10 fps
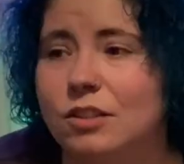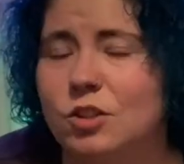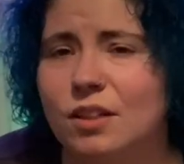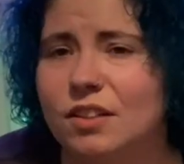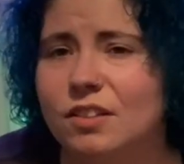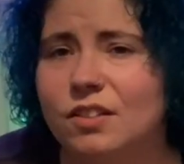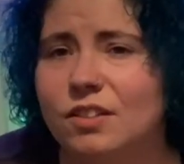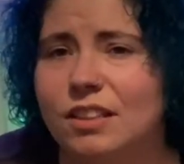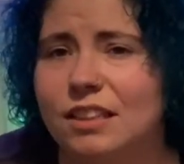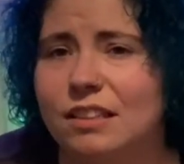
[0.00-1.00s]

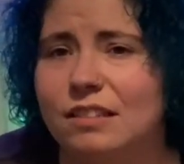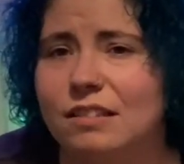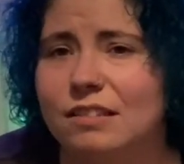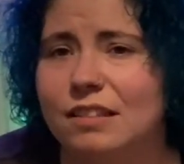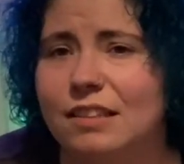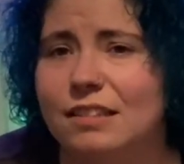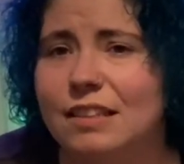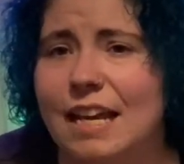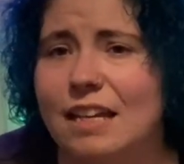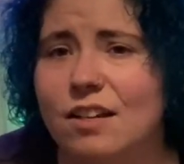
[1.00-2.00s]
2013 that's
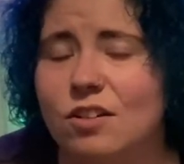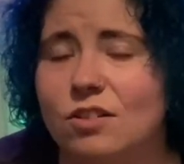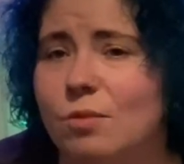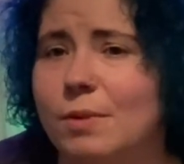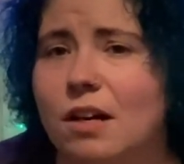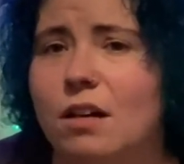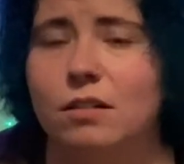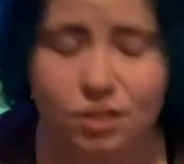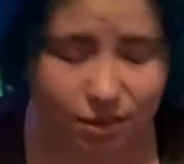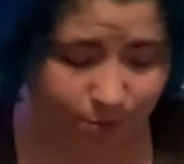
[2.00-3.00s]
eight years oh my gosh
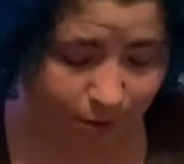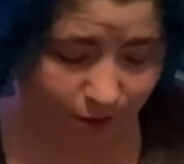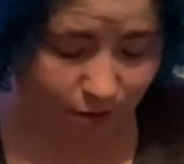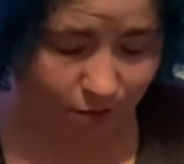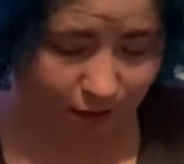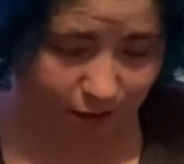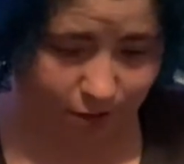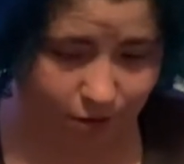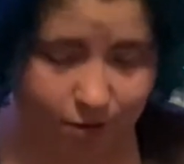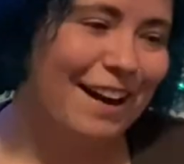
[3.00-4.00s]
it's been another eight
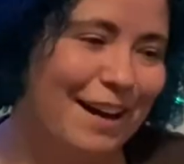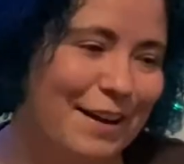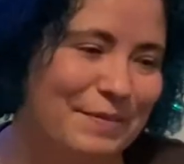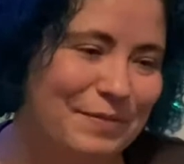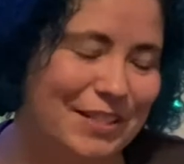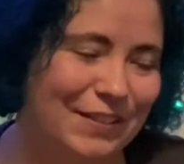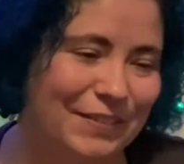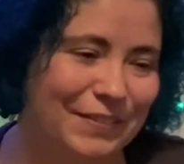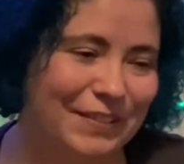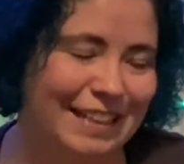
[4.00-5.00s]
years um
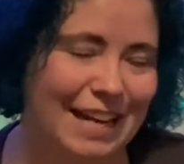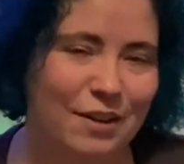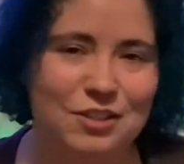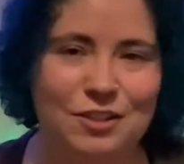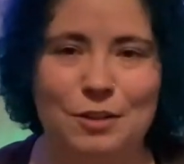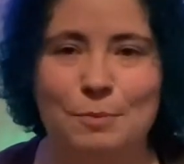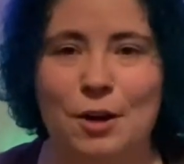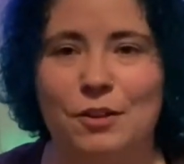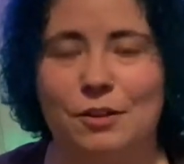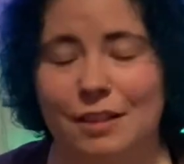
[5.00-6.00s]
so now it's starting to
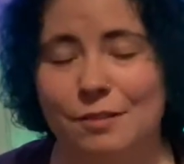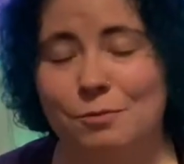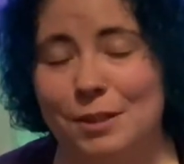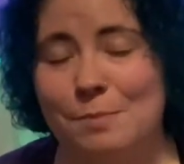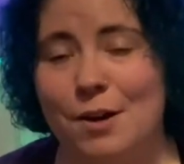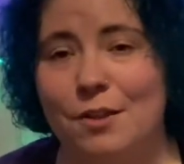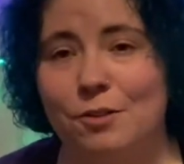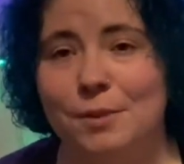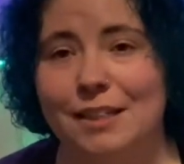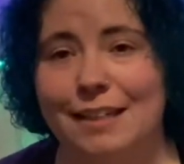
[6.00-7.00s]
bother like really bother
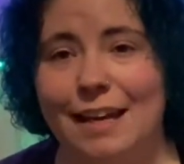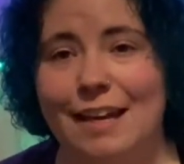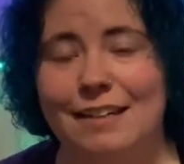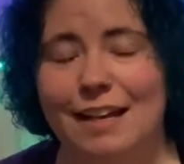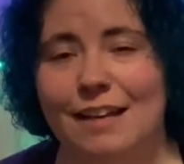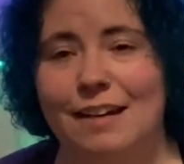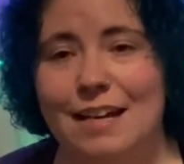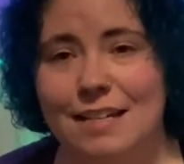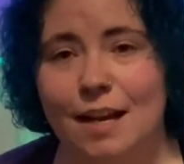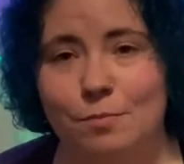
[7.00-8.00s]
me again and i
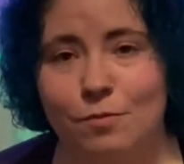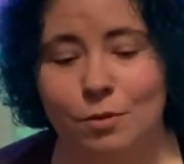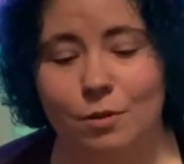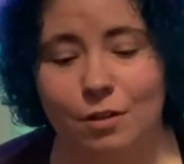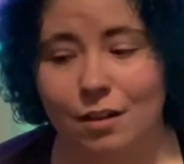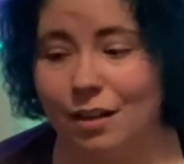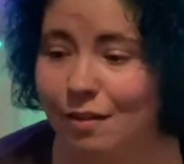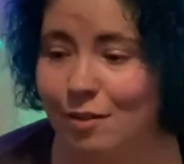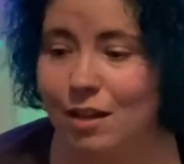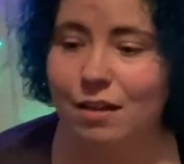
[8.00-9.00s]
type for a
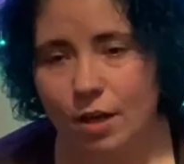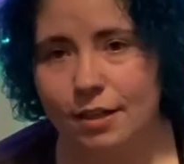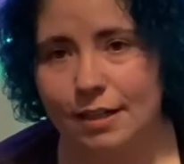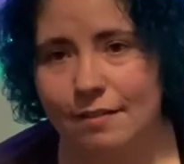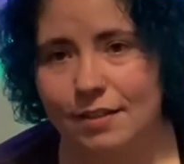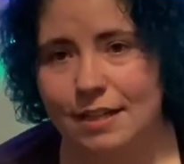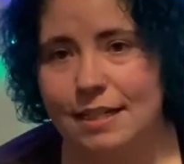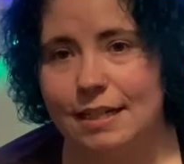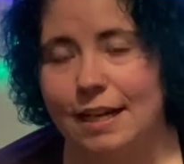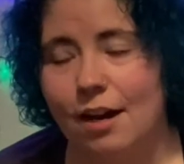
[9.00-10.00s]
living i'm gonna have that
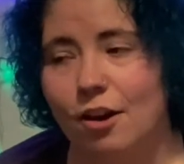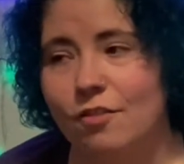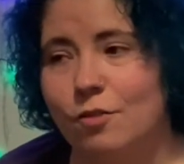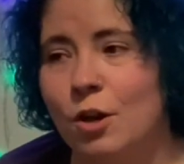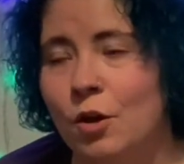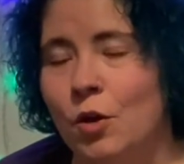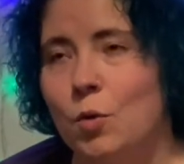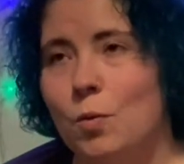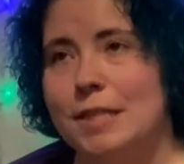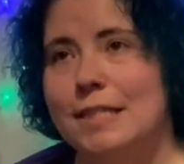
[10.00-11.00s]
taken care of
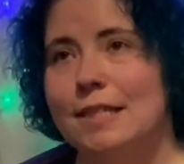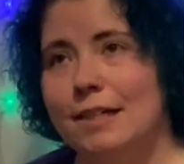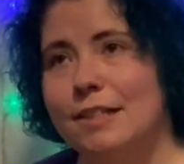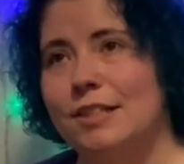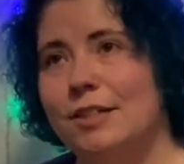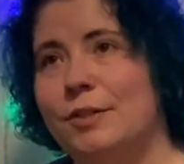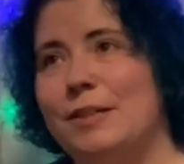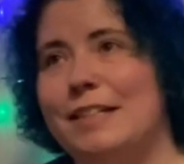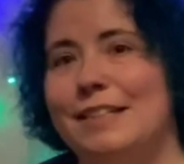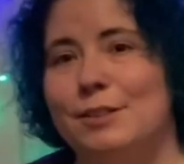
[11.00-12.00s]
what sucks though
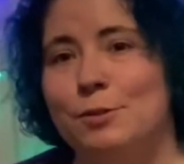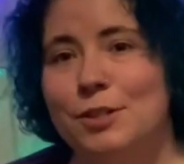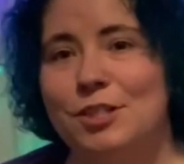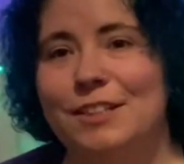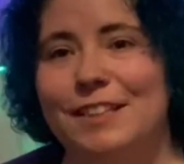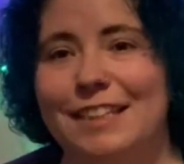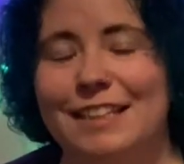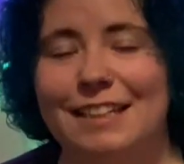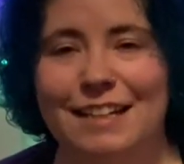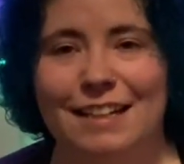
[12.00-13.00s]
is
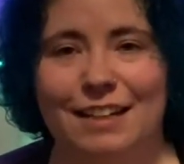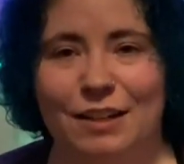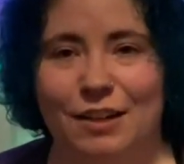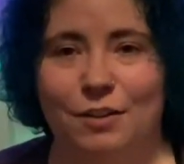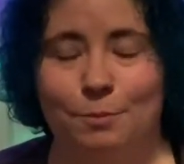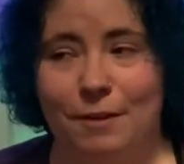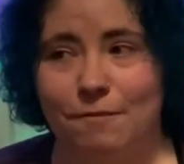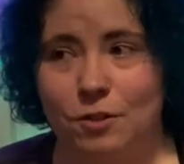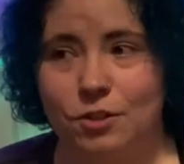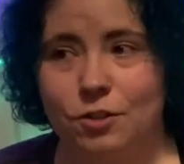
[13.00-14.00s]
originally my
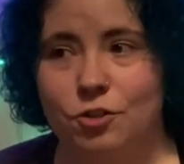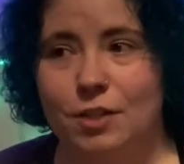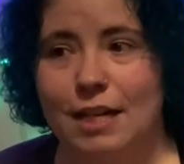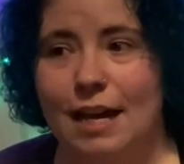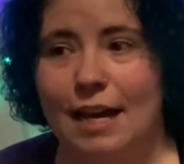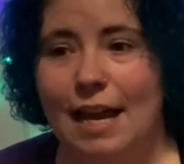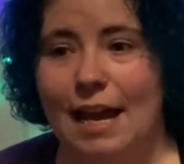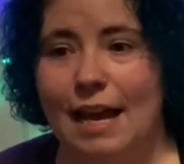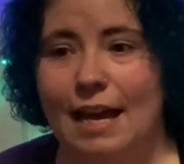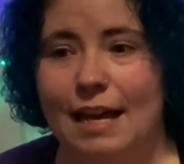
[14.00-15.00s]
first surgery i
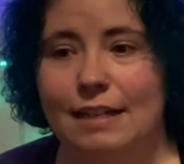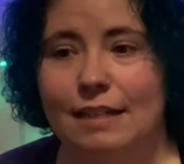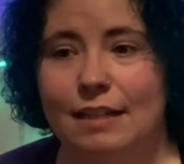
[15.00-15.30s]
had